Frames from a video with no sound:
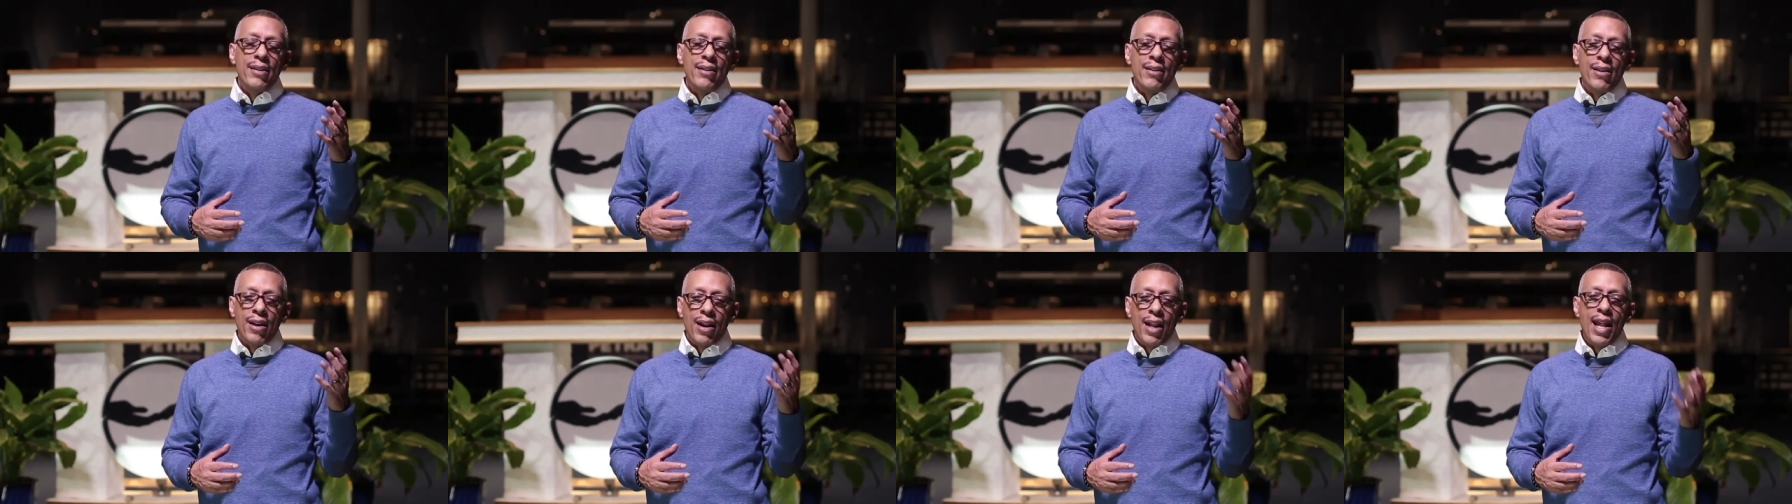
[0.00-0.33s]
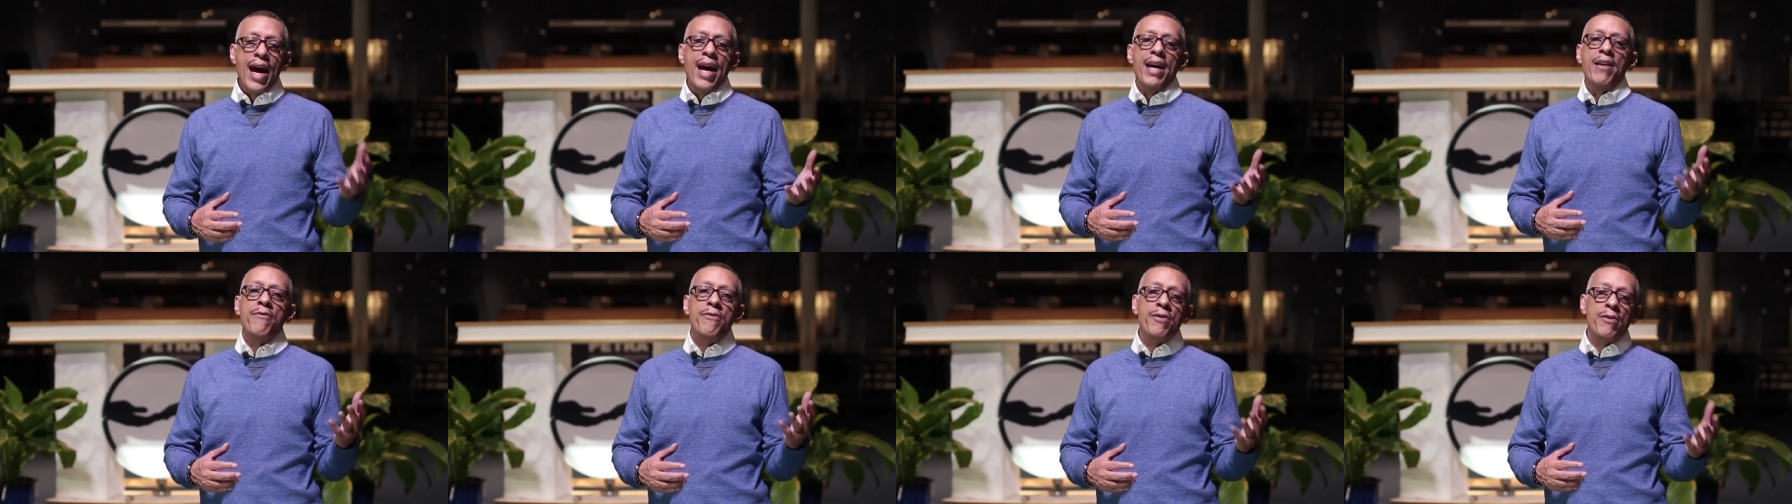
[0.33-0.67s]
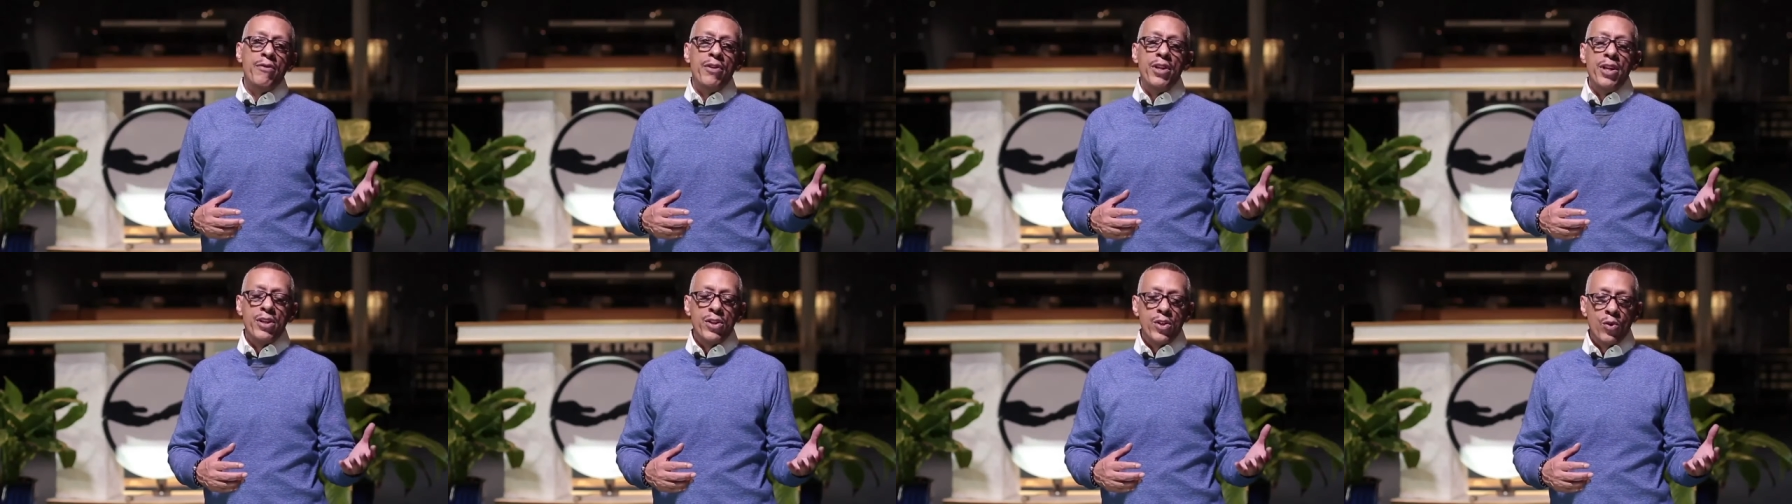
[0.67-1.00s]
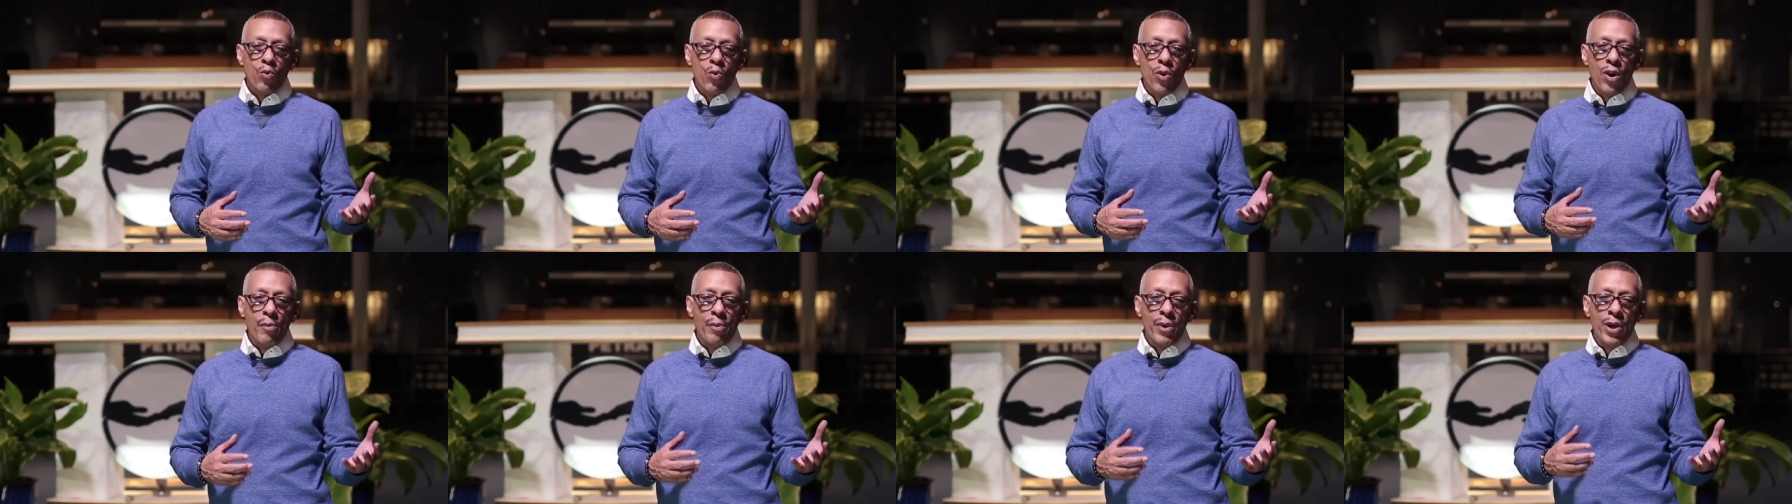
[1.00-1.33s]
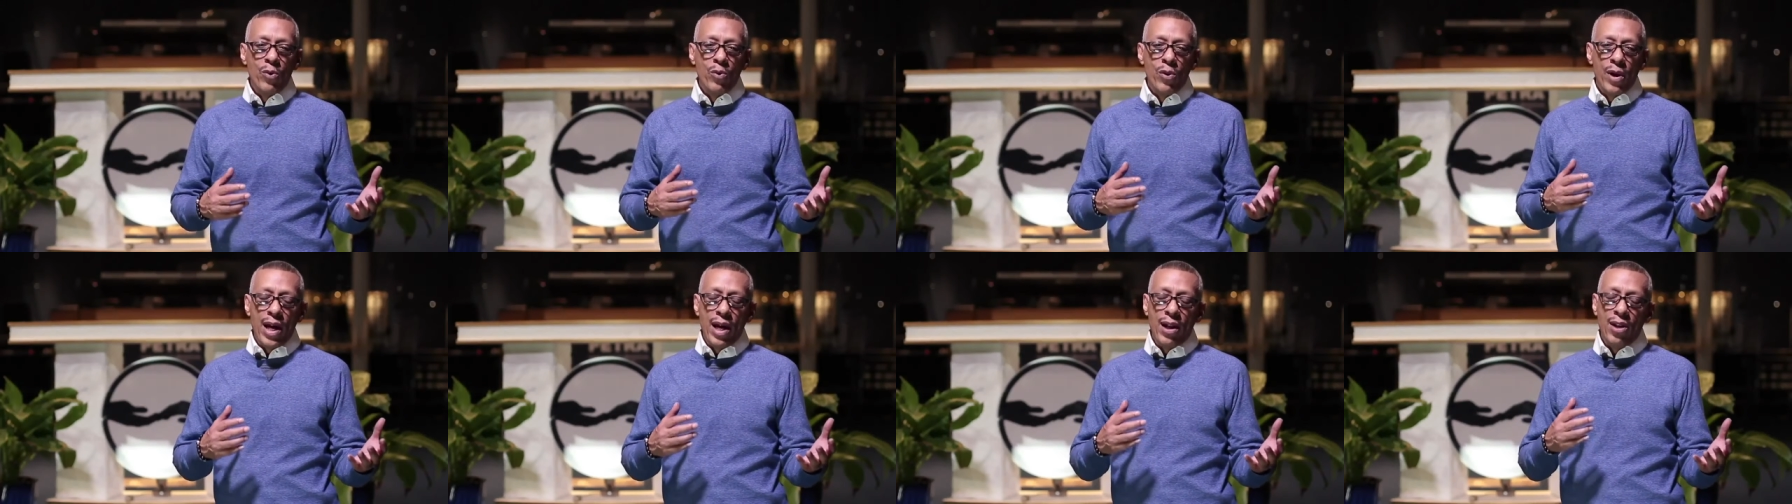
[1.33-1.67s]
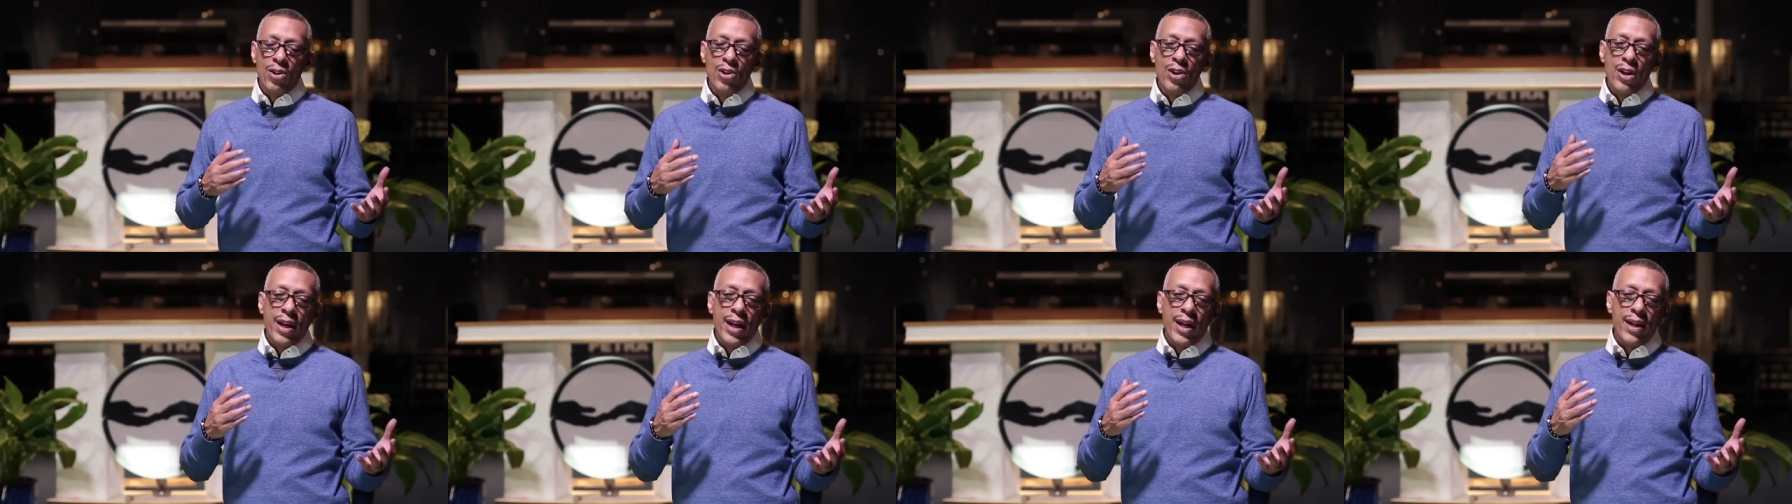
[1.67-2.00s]
the life of this woman, when I
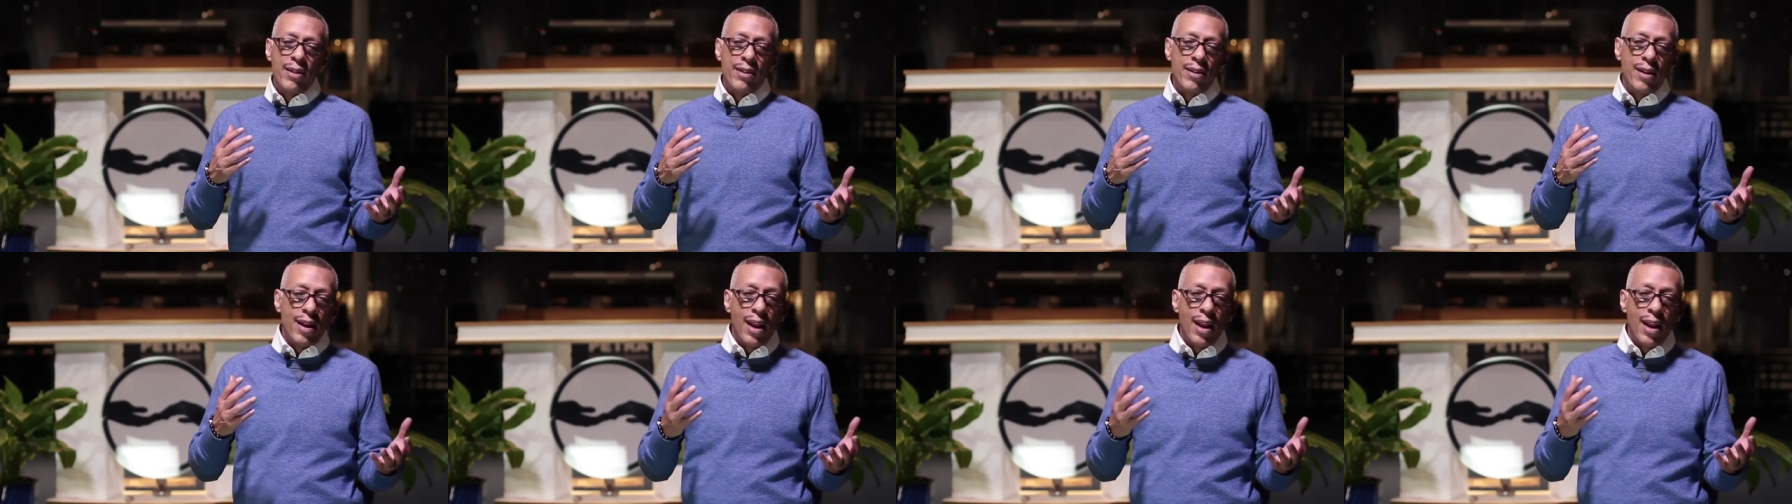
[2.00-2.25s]
look at